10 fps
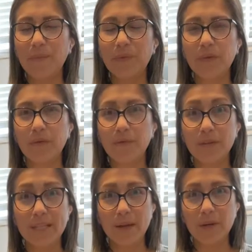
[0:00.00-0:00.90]
So the
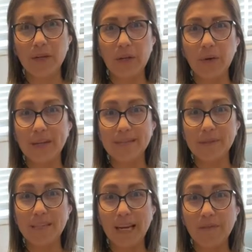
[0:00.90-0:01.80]
first thing I'm going to do is I'm going
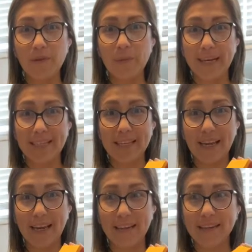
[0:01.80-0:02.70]
to take a few minutes
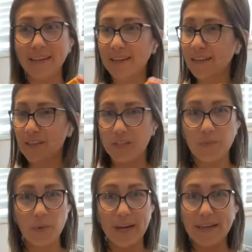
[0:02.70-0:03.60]
and just
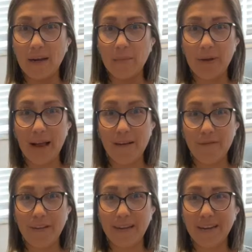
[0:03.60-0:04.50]
brain dump
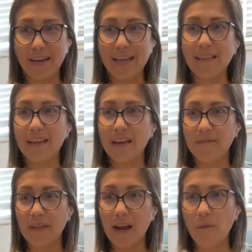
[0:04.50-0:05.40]
everything that I can think
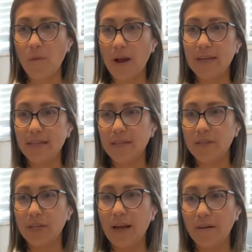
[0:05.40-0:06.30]
of that I want
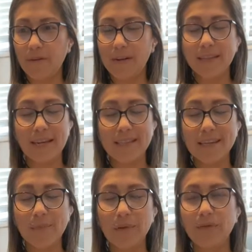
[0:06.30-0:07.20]
to cover in the next
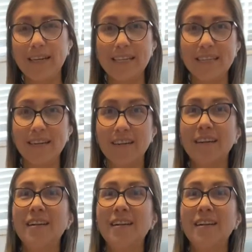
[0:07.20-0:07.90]
couple of weeks here